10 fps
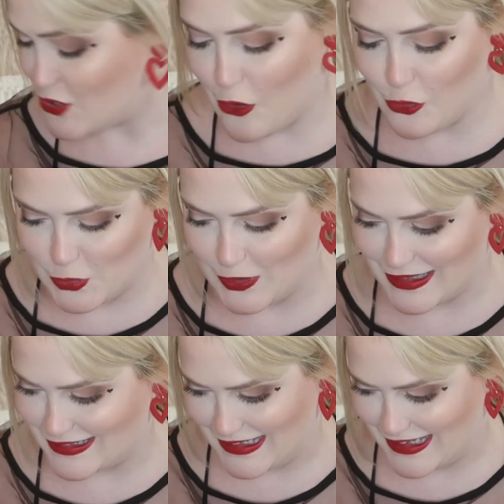so
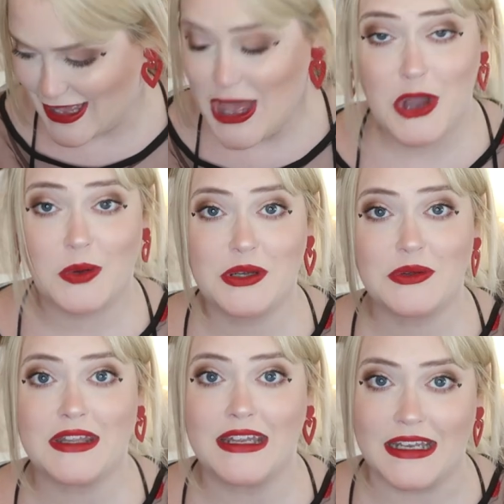quickly,
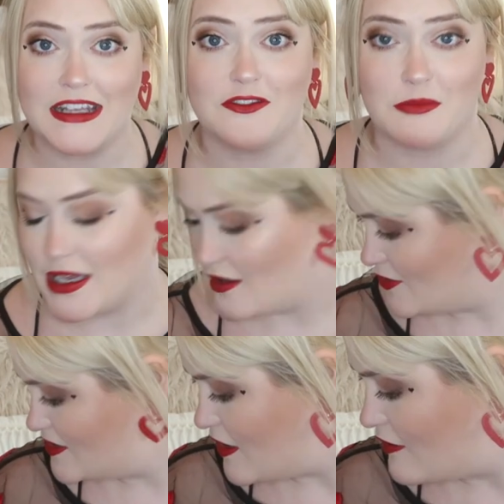quicker than any of my
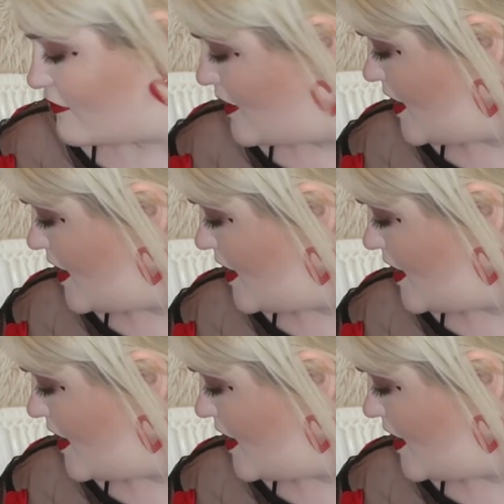other stuff